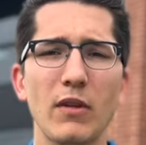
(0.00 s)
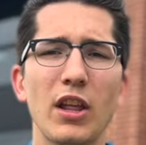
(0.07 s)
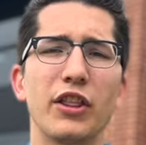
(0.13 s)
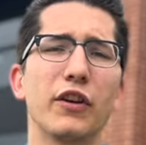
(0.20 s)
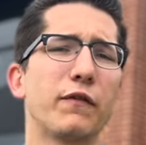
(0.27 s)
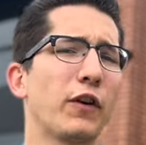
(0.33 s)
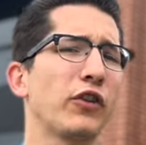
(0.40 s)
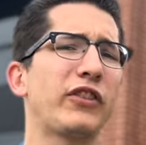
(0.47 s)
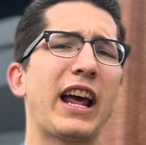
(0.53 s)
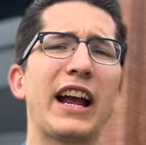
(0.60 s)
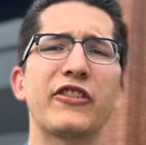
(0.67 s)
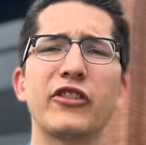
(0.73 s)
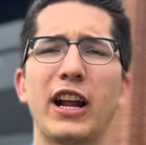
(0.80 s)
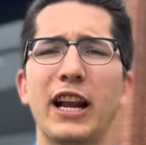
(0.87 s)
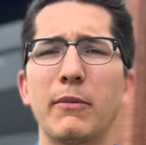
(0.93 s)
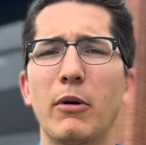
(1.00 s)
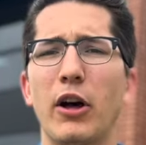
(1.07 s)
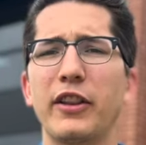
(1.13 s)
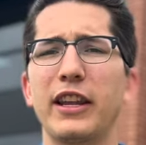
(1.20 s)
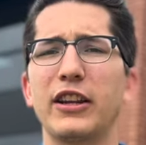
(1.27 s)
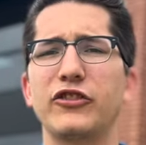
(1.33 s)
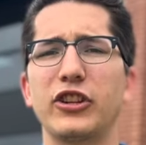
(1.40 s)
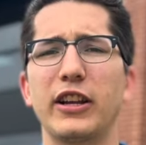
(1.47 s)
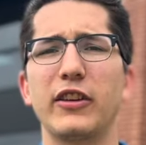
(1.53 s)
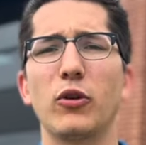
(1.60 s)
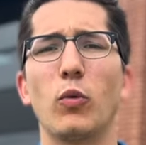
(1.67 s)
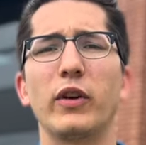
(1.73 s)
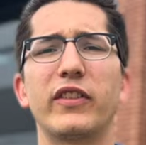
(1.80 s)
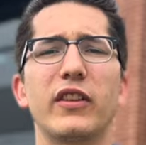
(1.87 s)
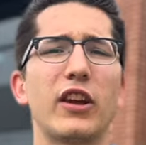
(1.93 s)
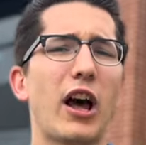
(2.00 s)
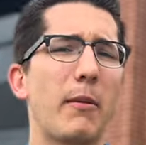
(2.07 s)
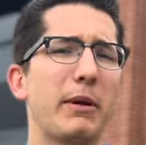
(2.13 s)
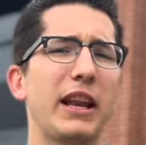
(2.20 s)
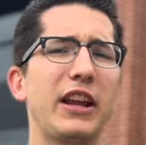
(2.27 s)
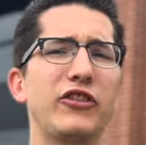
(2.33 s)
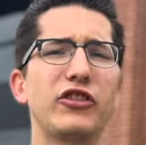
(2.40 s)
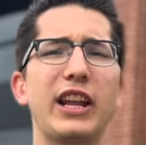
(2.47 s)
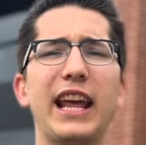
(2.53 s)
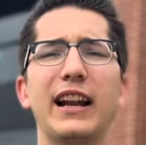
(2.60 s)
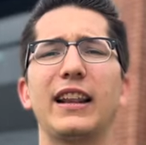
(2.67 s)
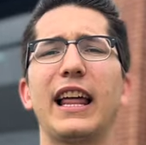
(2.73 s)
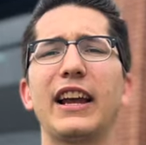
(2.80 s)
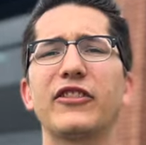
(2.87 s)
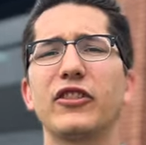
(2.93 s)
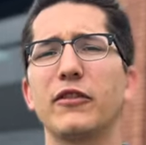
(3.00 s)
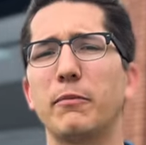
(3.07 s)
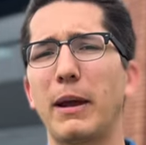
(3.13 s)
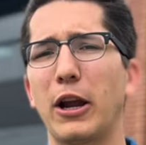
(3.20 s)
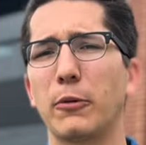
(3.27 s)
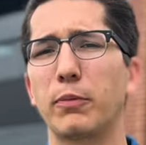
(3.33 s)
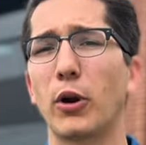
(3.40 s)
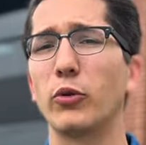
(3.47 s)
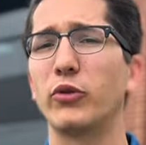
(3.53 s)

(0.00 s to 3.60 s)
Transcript: The first action item on the agenda was the nomination and election of Mayor Pro